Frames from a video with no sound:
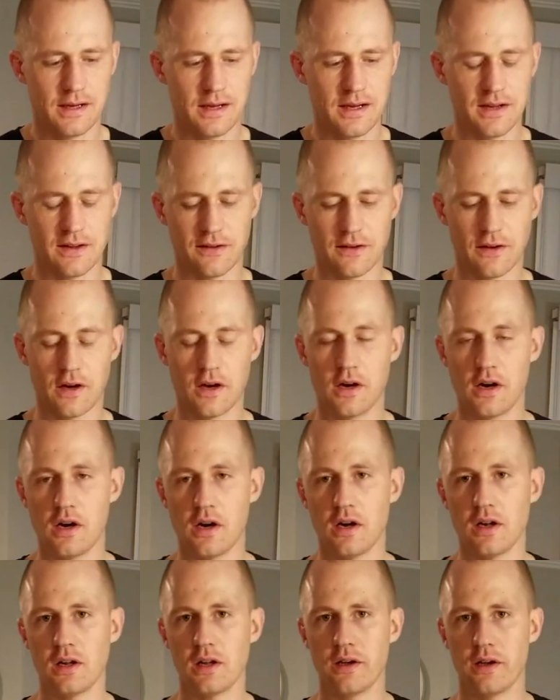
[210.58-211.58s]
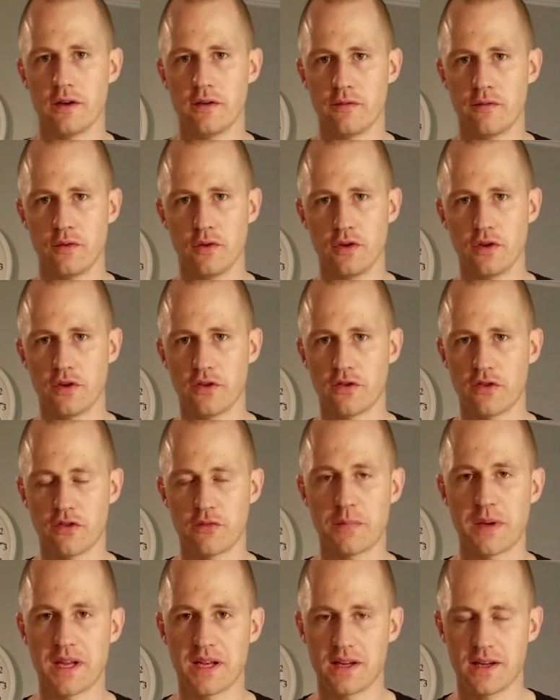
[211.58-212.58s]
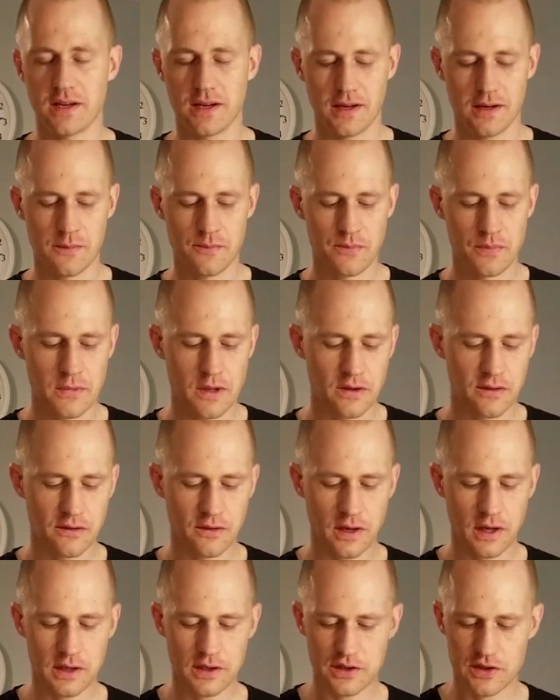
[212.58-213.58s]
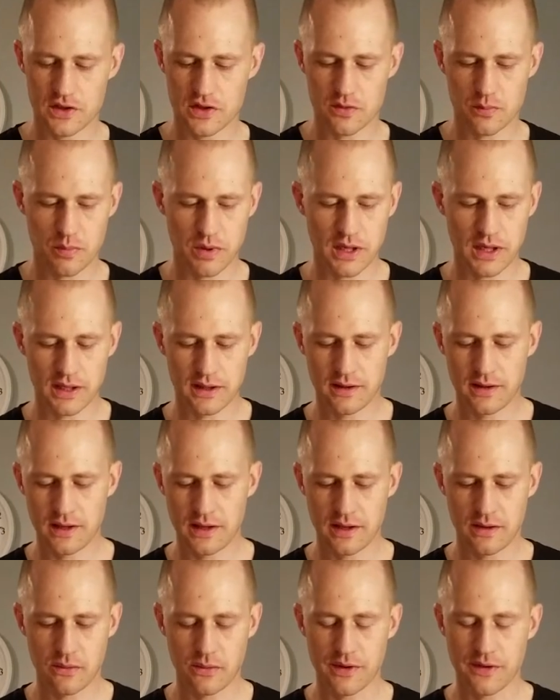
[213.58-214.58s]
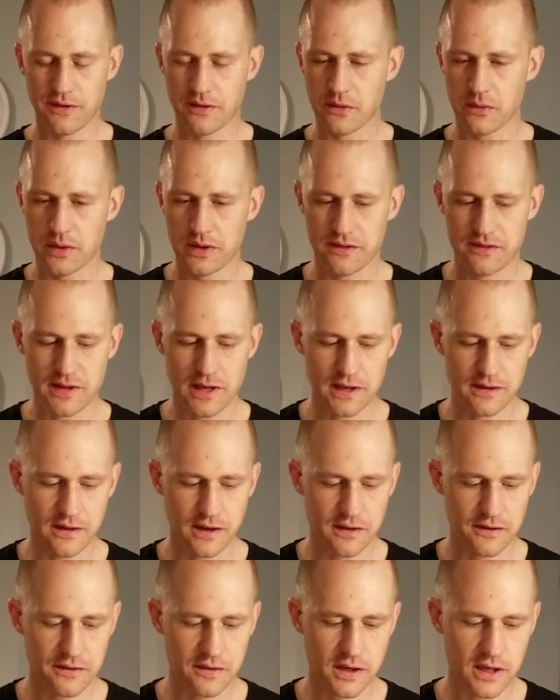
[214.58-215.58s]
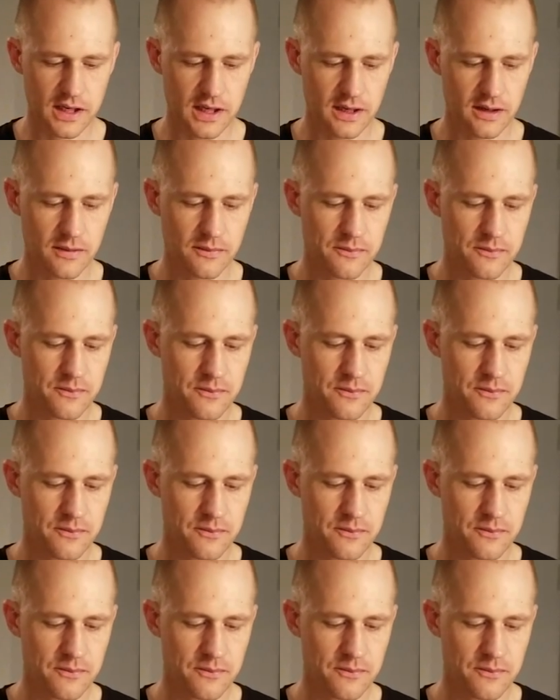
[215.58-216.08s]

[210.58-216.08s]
it's all fully suspended. So I just sprayed the whisk with sanitizer again.